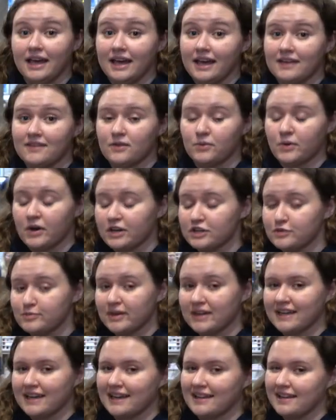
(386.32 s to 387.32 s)
In the wash
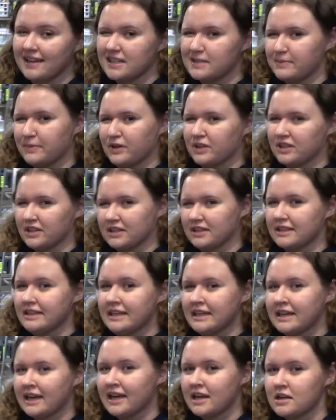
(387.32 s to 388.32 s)
bucket, I like to put the
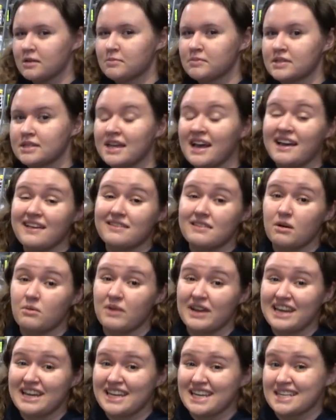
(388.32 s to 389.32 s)
cleaning items. That
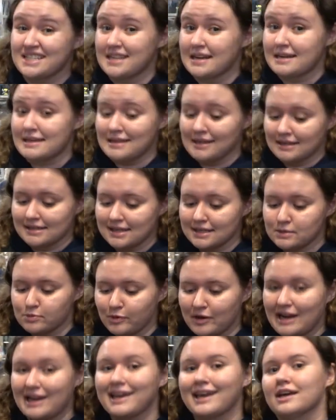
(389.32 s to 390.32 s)
way, in case anything does
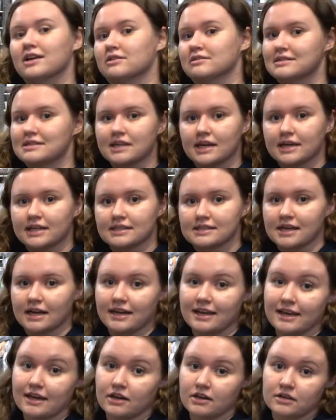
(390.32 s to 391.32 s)
break, it'll stay inside
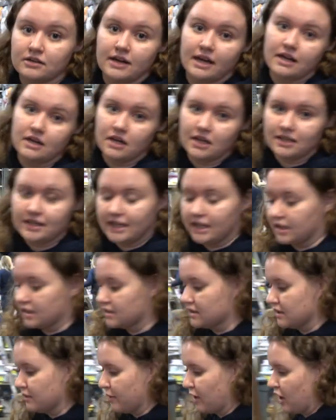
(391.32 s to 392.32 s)
here and not leak
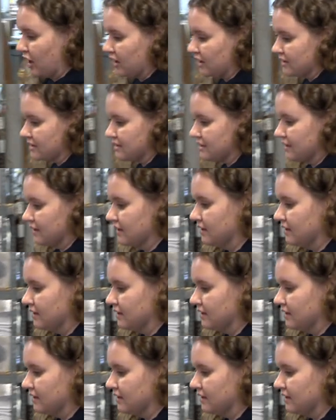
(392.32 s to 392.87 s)
into the box.